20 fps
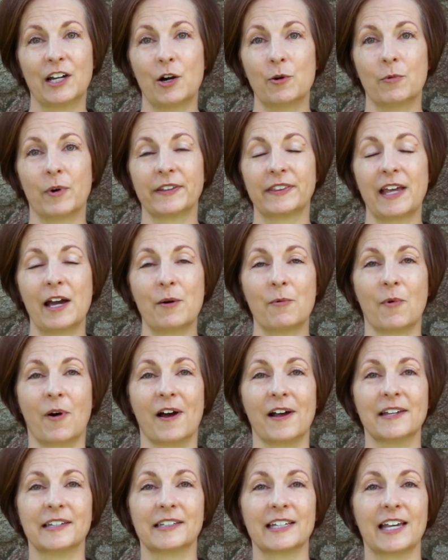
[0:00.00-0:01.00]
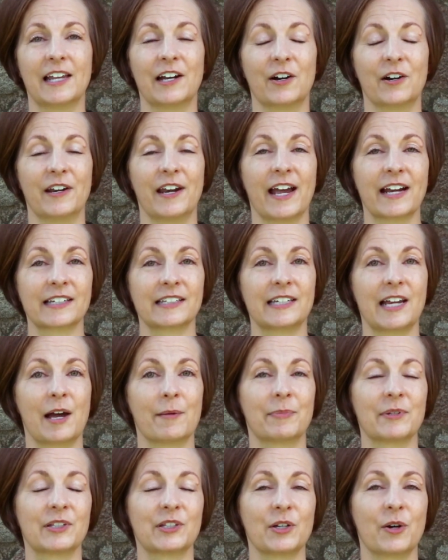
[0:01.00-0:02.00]
out what that was in our next
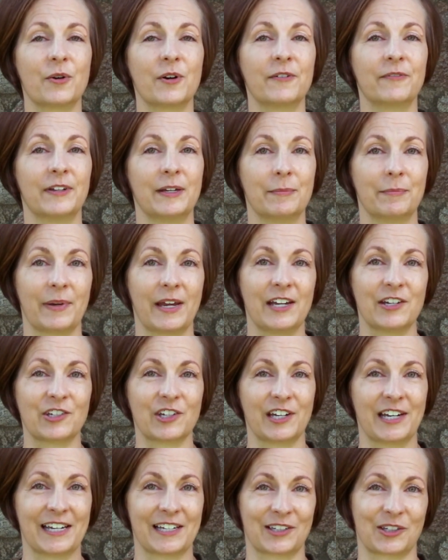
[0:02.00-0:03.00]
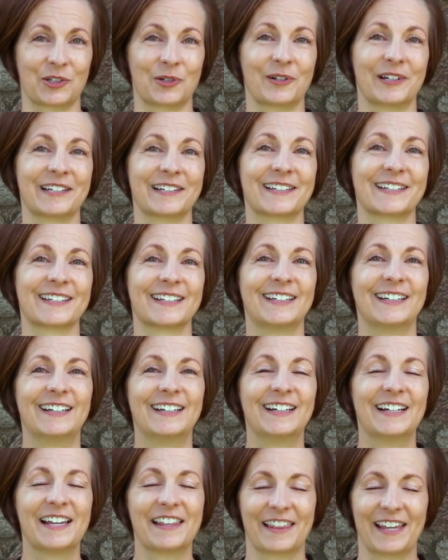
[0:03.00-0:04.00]
episode of Impatient Histories.
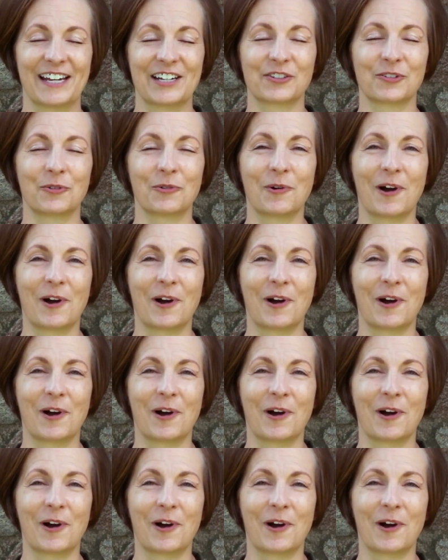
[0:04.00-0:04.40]
Thanks for